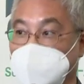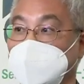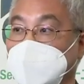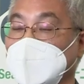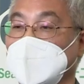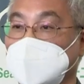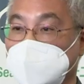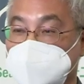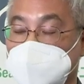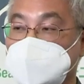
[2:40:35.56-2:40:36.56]
My
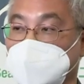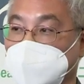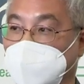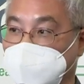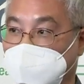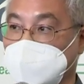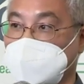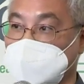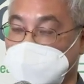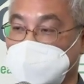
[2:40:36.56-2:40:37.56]
uh, motto
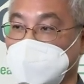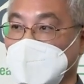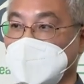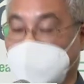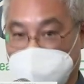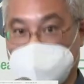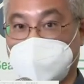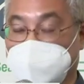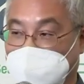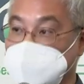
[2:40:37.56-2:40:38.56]
is uh,
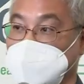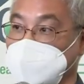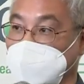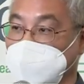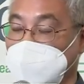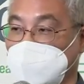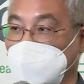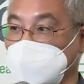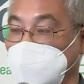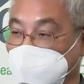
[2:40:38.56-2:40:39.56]

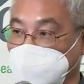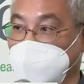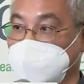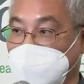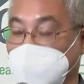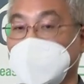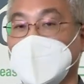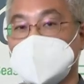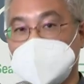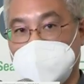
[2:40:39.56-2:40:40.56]
to serve but not to
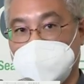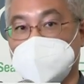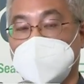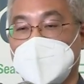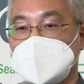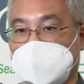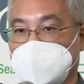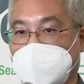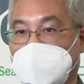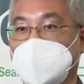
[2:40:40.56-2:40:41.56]
be served. I
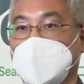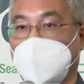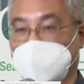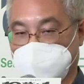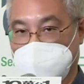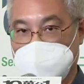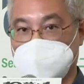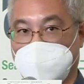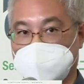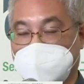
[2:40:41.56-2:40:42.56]
think that uh,
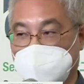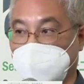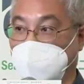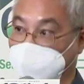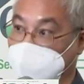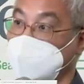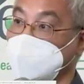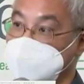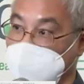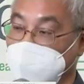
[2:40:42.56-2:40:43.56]
we have
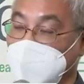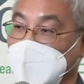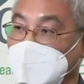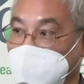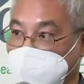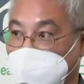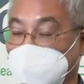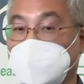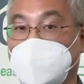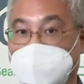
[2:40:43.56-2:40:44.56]
adhered to
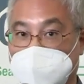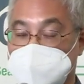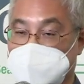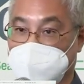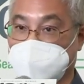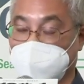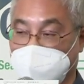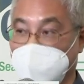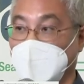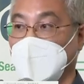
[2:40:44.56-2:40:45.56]
this idea
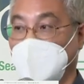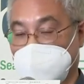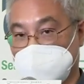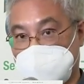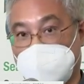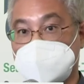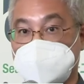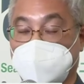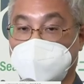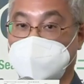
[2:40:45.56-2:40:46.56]
and hope
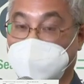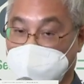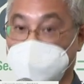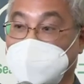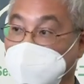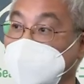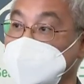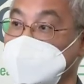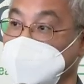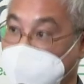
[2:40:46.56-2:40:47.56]
that through our work we
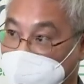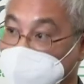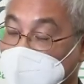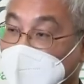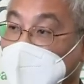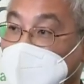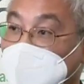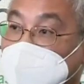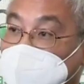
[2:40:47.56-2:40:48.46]
could create a more